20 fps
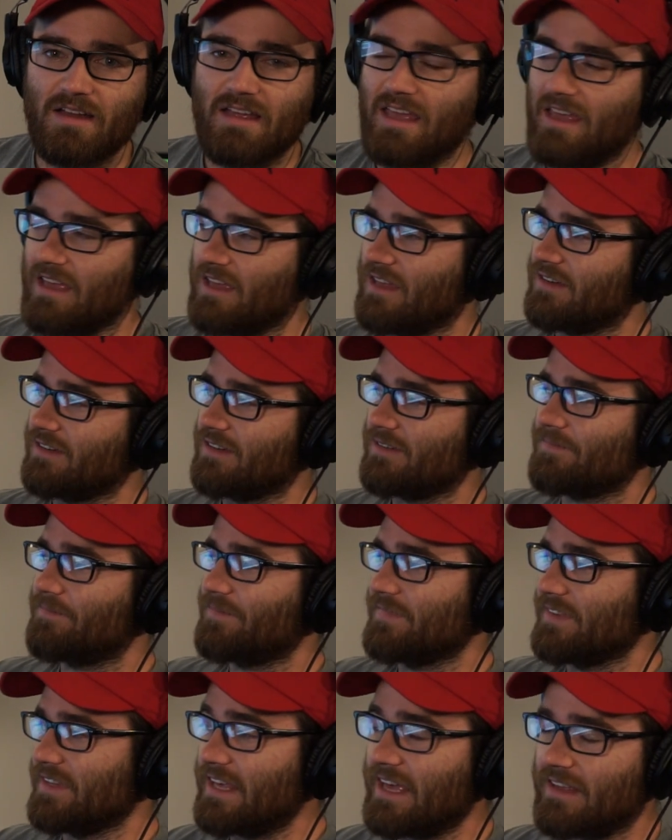And
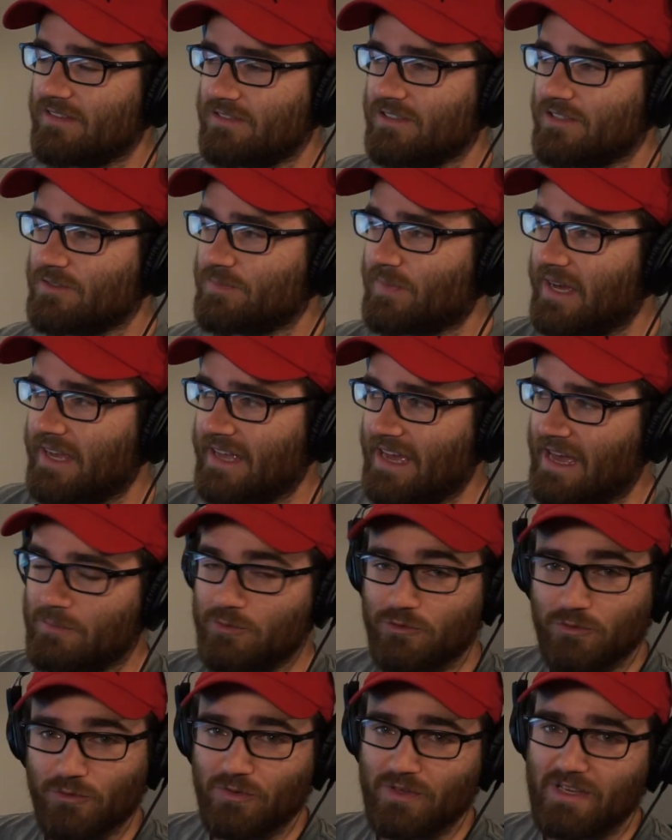yes, this bike
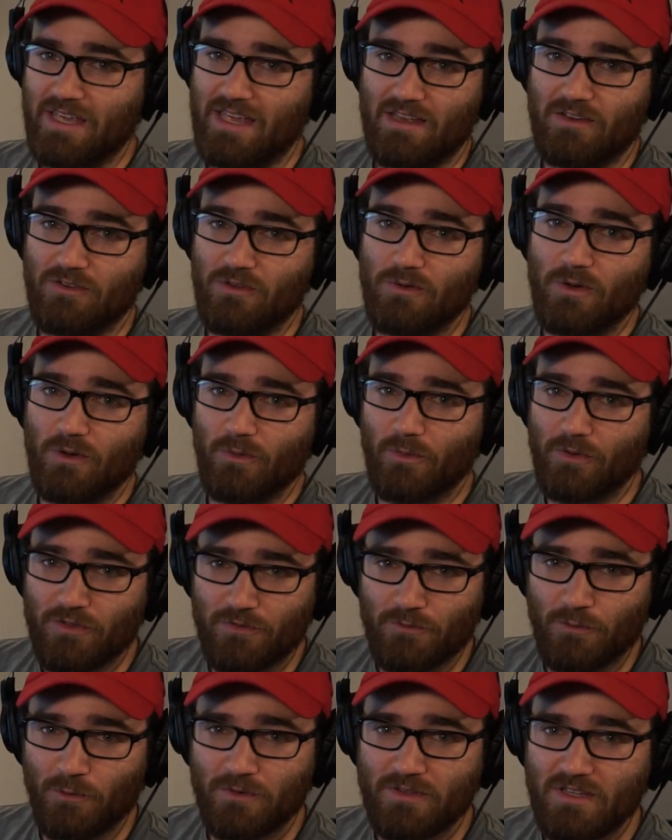absolutely can do it with a
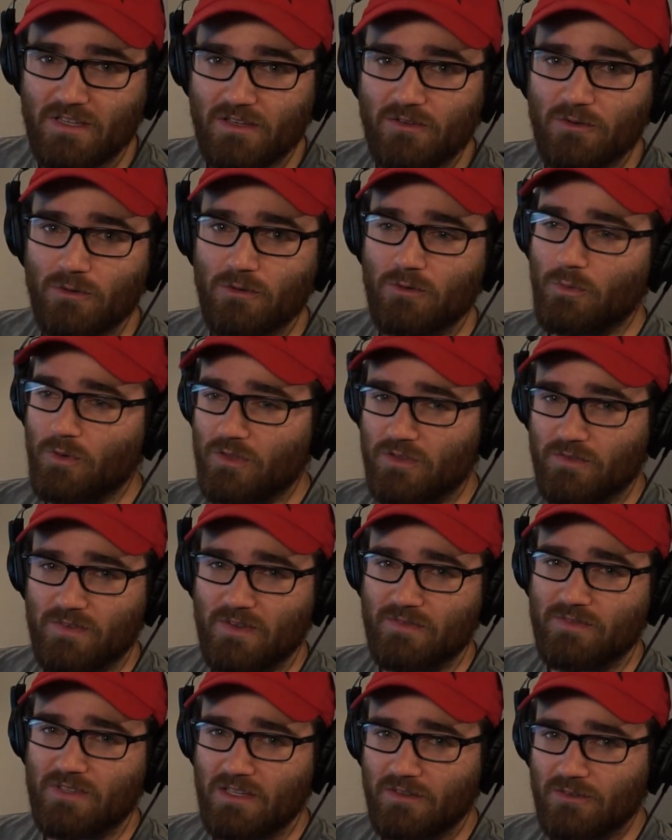14-tooth, with a
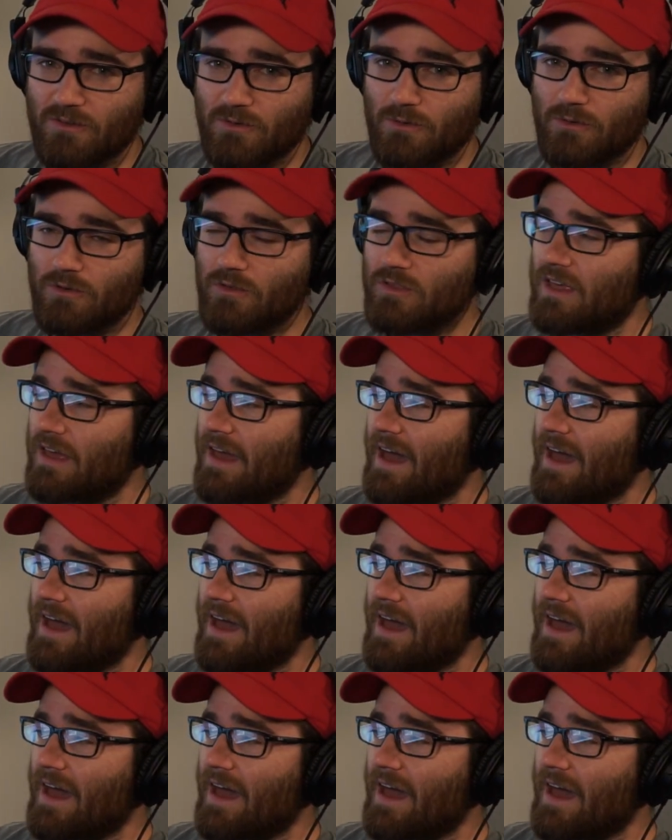15-tooth.